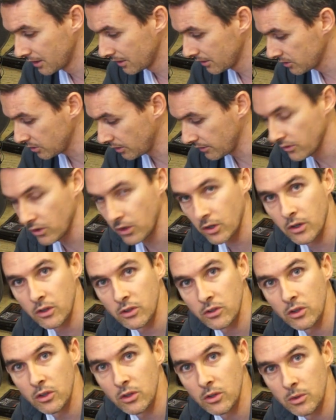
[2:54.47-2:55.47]
So I've got
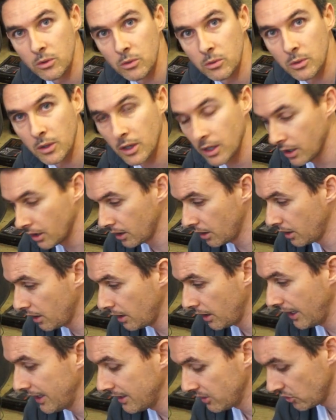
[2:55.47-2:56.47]
a new
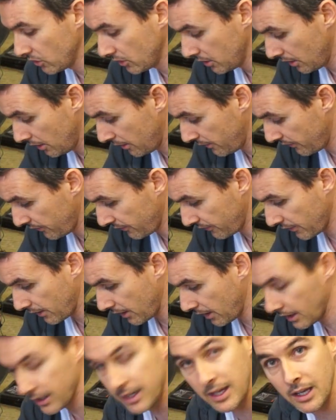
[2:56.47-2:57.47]
engine earth
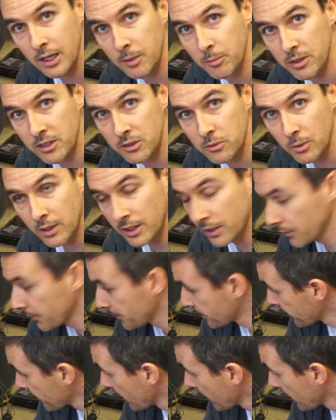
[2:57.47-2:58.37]
cable as well,